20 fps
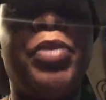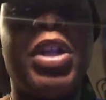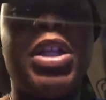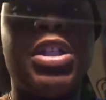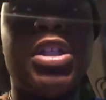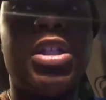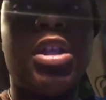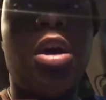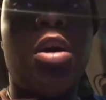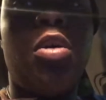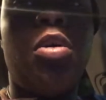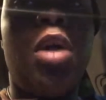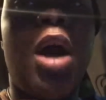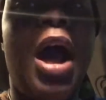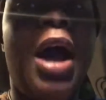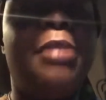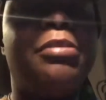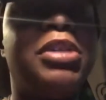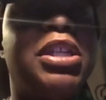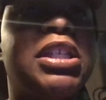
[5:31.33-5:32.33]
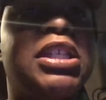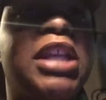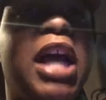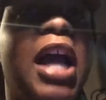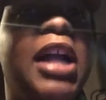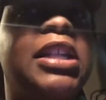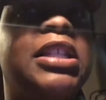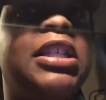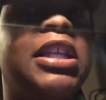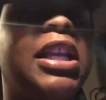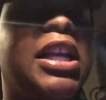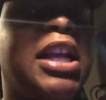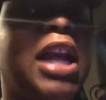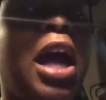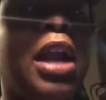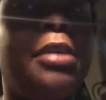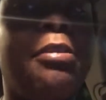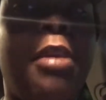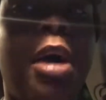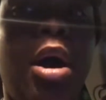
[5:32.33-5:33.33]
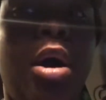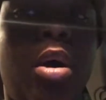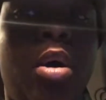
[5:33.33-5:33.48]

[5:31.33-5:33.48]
So I'm deciding to get out of my